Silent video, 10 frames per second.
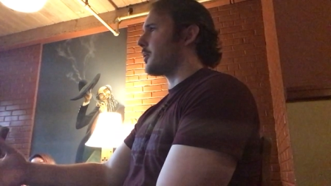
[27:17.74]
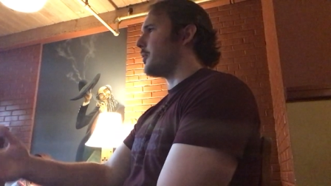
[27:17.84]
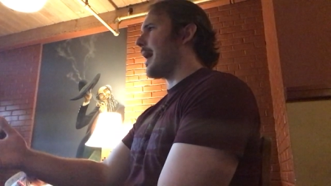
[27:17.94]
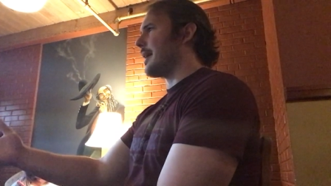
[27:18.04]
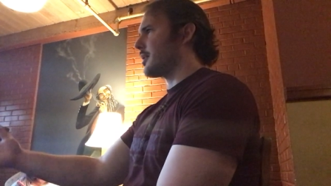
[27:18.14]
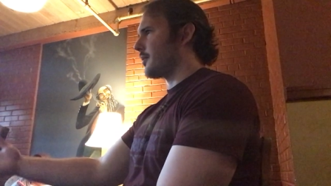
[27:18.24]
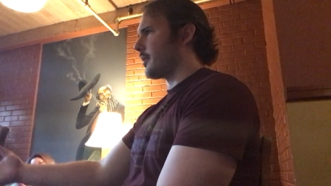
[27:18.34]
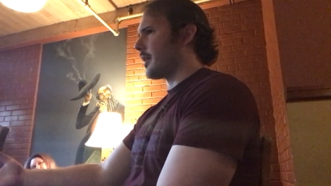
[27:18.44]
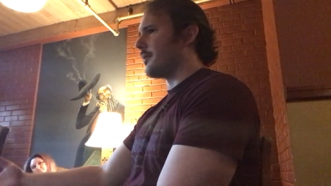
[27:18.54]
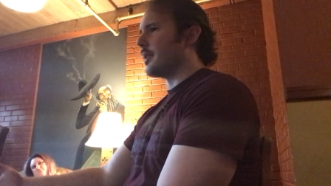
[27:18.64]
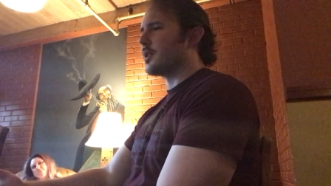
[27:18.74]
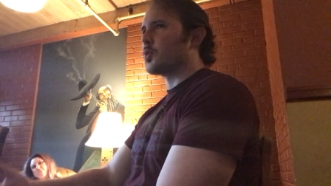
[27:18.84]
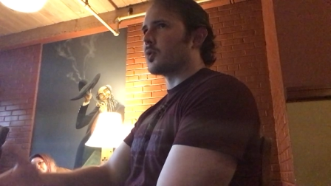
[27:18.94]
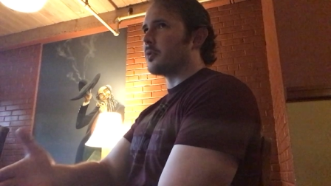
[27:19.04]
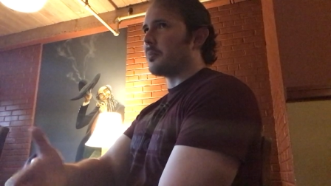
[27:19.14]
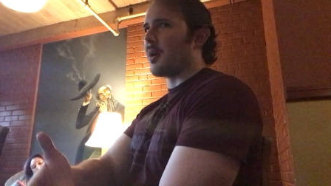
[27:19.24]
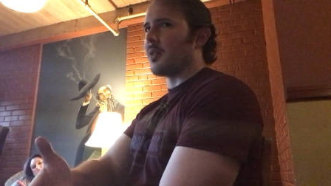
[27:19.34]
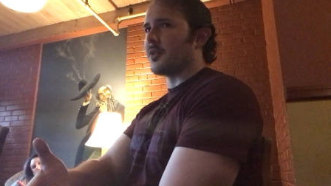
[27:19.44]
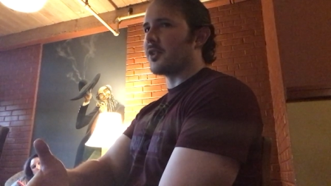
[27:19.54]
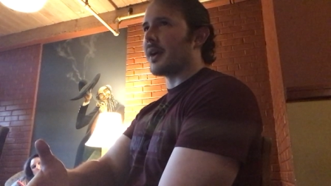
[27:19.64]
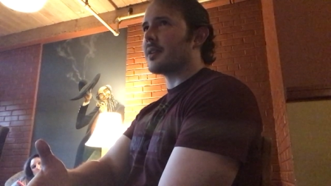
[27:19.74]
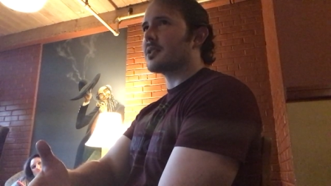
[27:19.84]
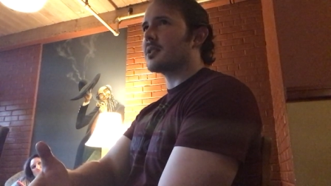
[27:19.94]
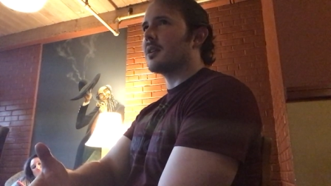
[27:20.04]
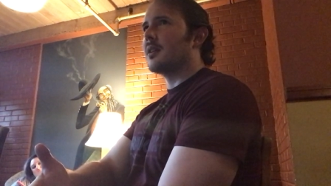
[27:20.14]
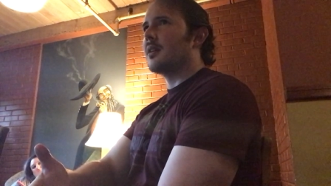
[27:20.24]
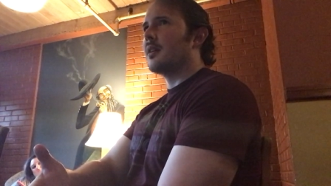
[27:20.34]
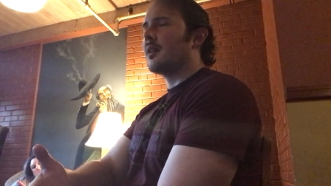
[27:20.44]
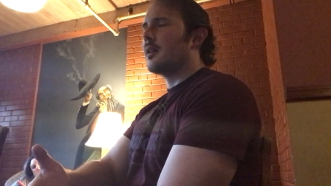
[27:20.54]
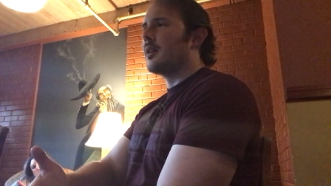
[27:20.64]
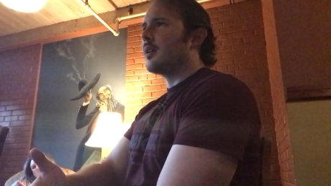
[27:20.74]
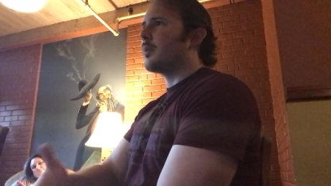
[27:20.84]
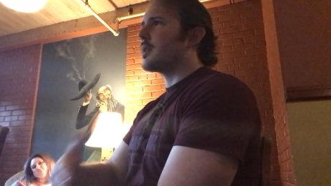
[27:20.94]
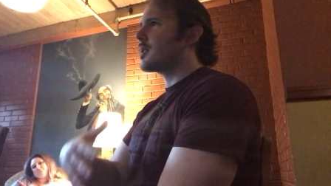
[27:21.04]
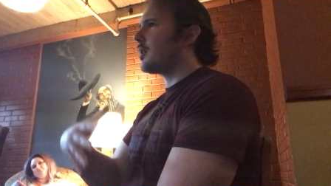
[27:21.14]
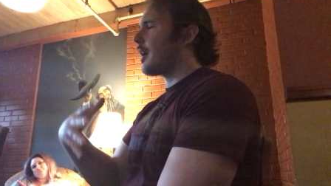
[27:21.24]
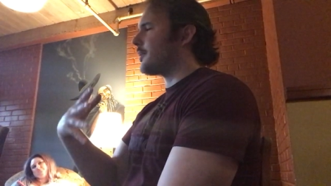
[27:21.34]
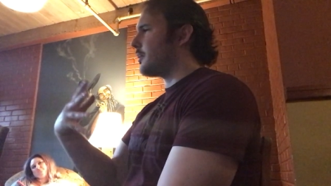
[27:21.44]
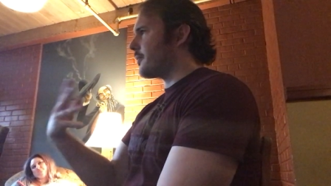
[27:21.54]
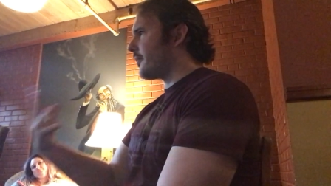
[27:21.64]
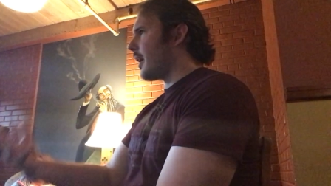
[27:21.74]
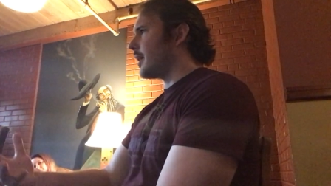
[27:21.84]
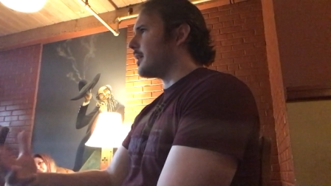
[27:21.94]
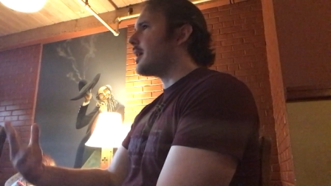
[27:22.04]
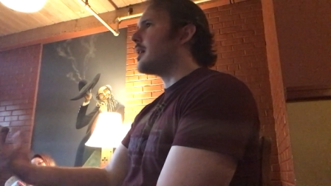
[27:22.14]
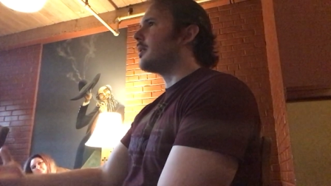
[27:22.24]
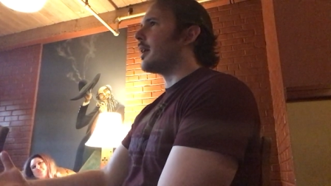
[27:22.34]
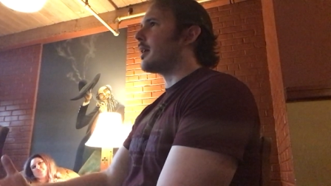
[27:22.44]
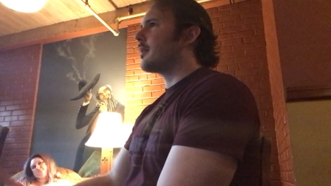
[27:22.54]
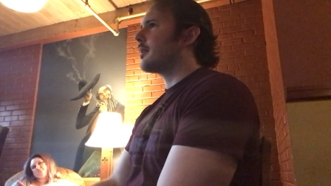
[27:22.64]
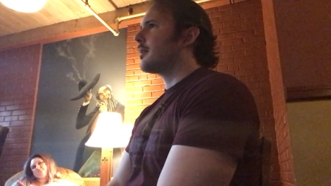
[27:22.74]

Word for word: or to ask for forgiveness or to apologize. We still have to find healing.